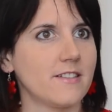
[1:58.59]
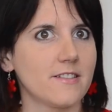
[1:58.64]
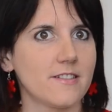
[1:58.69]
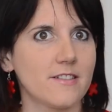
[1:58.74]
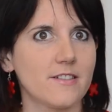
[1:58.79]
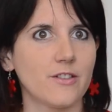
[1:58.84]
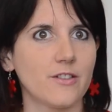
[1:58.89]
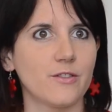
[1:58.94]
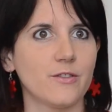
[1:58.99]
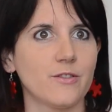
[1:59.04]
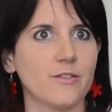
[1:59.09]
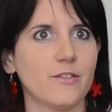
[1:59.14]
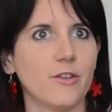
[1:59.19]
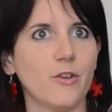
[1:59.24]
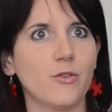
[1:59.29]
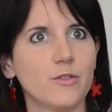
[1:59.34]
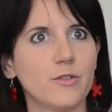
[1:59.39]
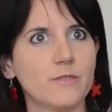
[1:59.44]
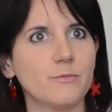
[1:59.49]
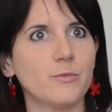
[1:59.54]
So
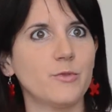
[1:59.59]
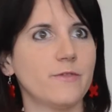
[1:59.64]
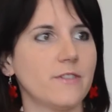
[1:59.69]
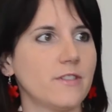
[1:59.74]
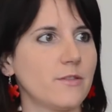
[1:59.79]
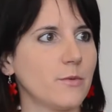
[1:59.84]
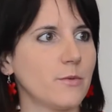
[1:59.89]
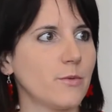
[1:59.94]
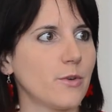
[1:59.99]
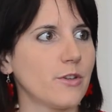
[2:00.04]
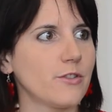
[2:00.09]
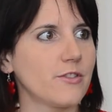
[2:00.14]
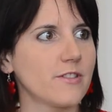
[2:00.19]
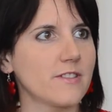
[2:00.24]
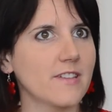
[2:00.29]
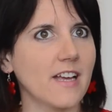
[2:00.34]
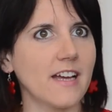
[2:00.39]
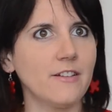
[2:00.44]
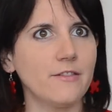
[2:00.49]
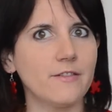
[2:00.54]
all the movies we watch, it's
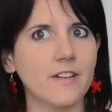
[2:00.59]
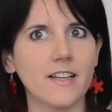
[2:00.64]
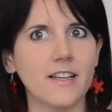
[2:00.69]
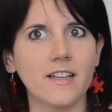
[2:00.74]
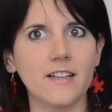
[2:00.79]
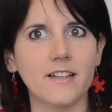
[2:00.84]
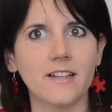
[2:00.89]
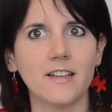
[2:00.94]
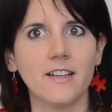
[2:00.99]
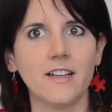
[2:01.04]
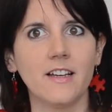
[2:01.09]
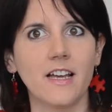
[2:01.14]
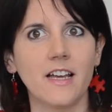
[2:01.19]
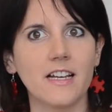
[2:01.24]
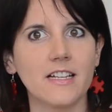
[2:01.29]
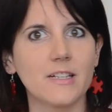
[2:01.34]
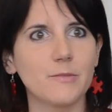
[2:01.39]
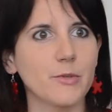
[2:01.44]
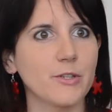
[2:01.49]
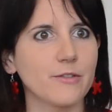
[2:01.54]
kind of like a, a,
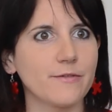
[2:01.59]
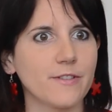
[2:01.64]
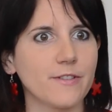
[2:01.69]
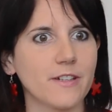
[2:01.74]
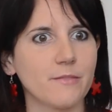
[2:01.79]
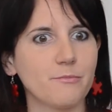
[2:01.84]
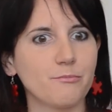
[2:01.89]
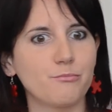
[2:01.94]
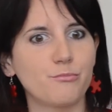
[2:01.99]
little bit of a